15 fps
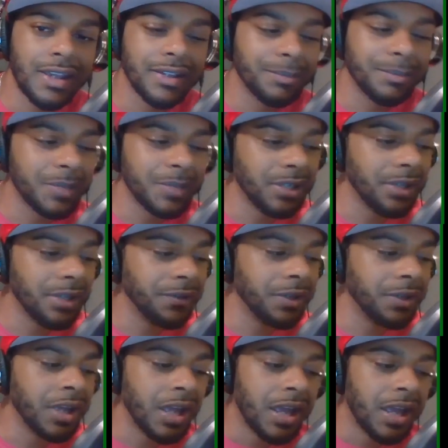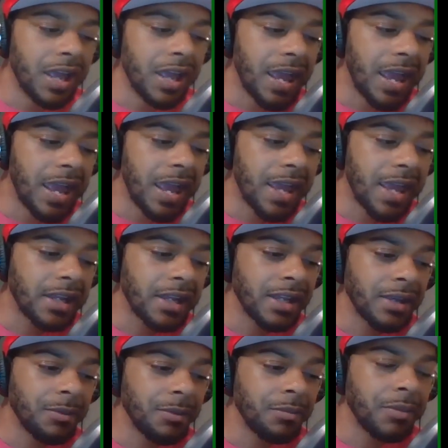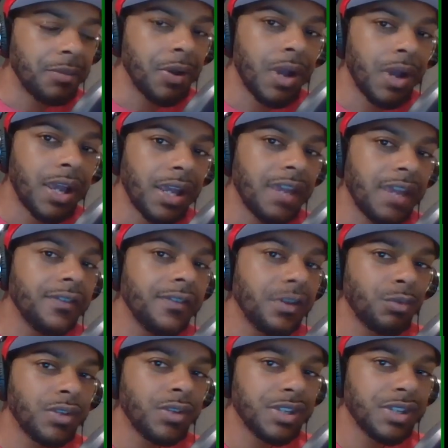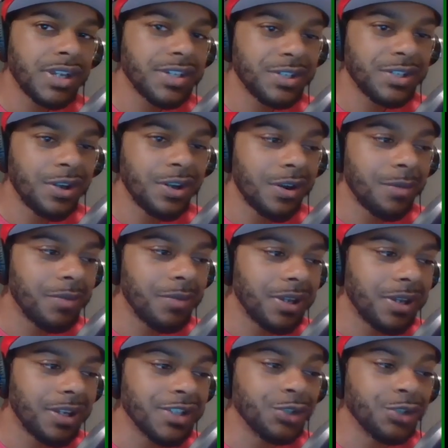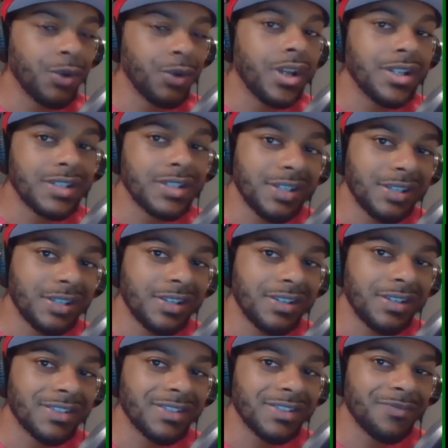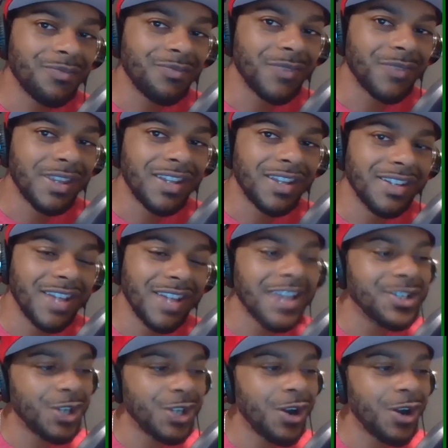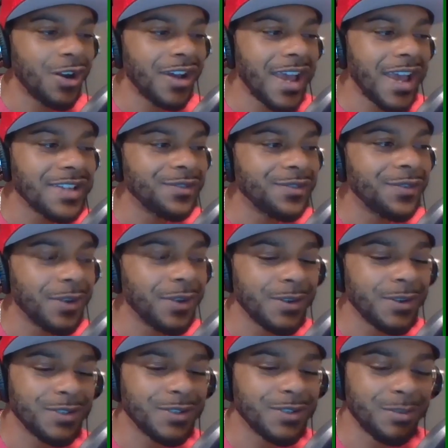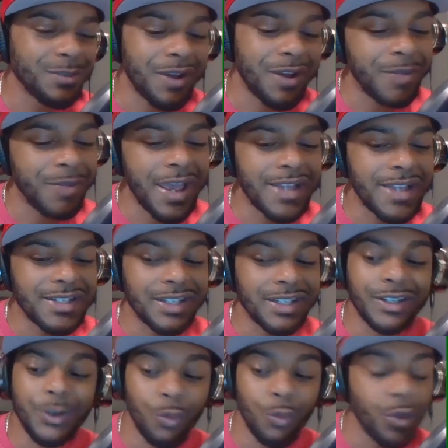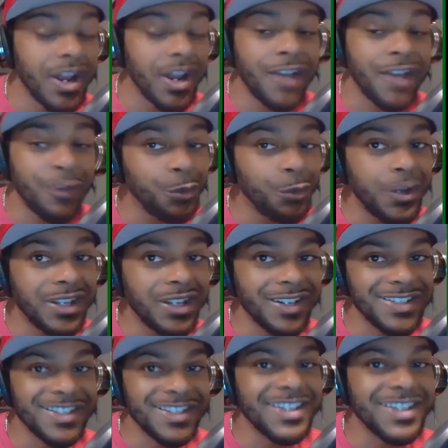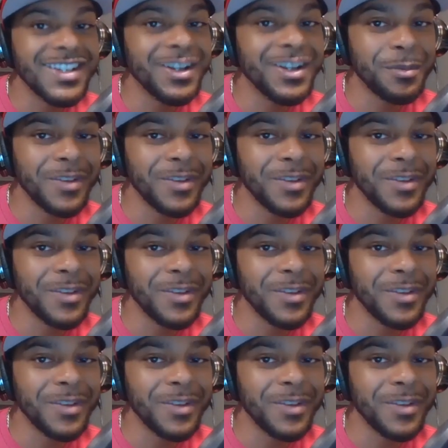man, love you. And even with Deshar being as great as he is, Deshar has fears about passing whatever weakness in him